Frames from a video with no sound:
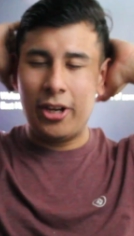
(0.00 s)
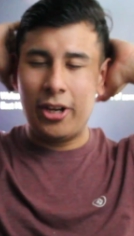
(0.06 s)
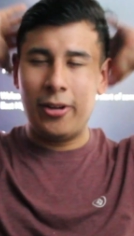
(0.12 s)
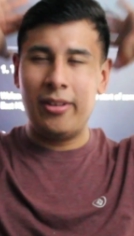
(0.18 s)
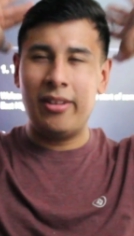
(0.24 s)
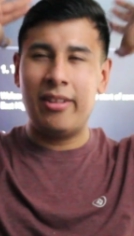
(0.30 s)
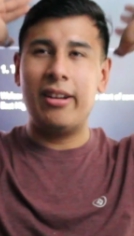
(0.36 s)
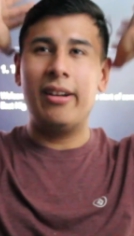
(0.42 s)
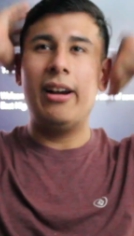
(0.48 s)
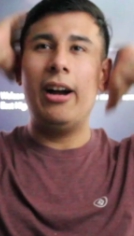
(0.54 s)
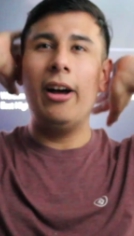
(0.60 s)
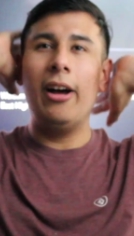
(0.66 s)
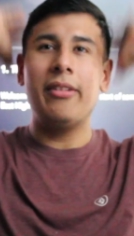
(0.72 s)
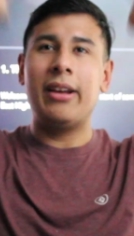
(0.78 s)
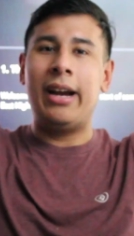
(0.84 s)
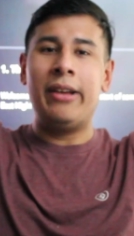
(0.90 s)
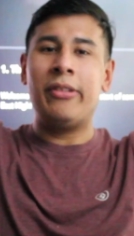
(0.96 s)
heard the song, oh,
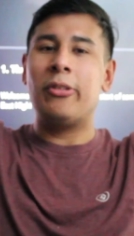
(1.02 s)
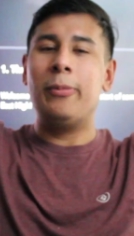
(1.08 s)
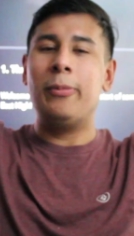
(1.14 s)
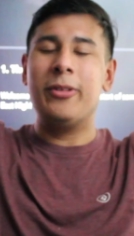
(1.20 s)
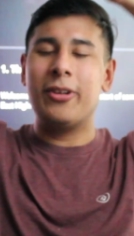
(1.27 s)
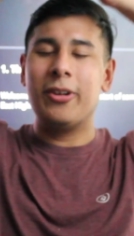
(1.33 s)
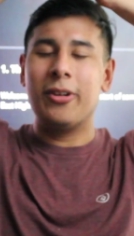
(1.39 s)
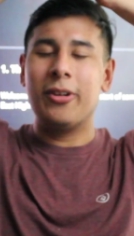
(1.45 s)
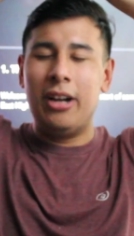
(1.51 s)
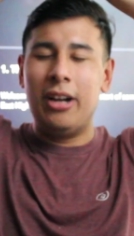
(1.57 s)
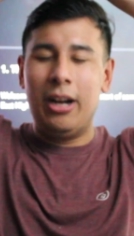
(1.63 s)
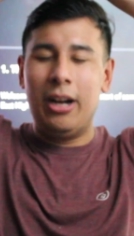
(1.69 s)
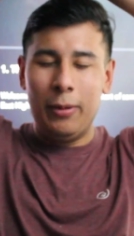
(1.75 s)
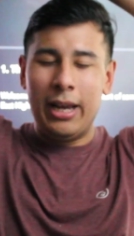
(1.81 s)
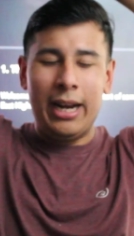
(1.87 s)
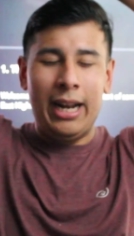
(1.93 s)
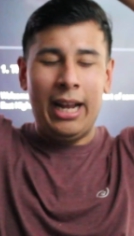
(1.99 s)
it's a High School Musical song.
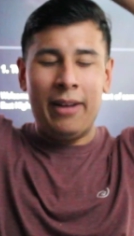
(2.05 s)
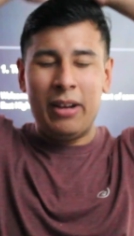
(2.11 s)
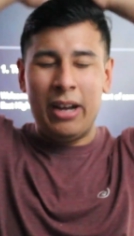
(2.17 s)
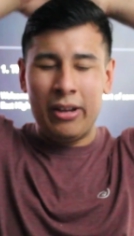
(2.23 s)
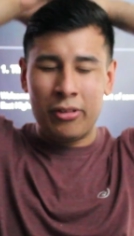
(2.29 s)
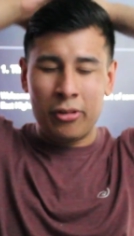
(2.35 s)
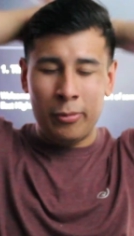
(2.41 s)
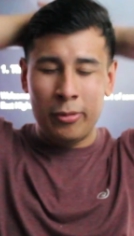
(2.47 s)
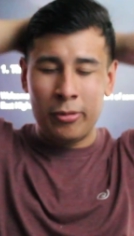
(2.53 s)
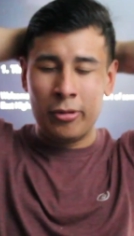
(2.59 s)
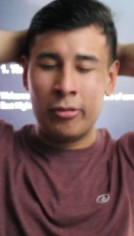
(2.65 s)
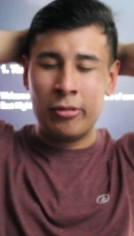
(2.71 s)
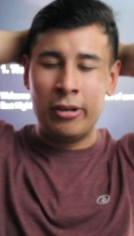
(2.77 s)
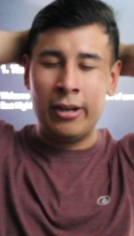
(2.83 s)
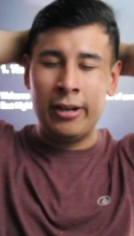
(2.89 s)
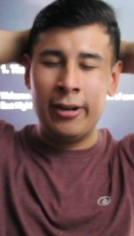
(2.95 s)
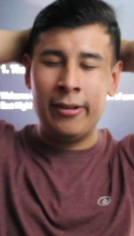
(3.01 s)
We got to have a High School Musical
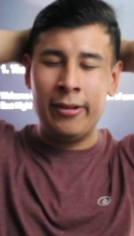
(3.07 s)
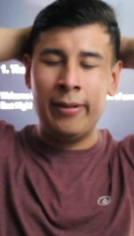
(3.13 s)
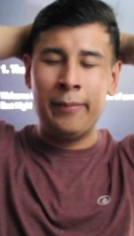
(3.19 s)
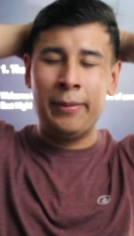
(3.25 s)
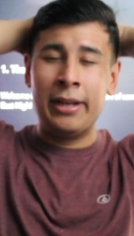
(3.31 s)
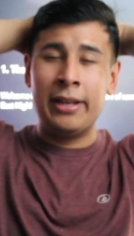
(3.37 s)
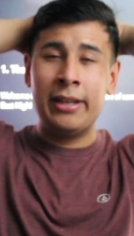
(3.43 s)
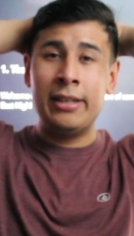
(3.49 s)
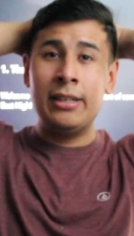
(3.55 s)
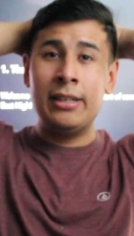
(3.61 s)
song here. And I'm like,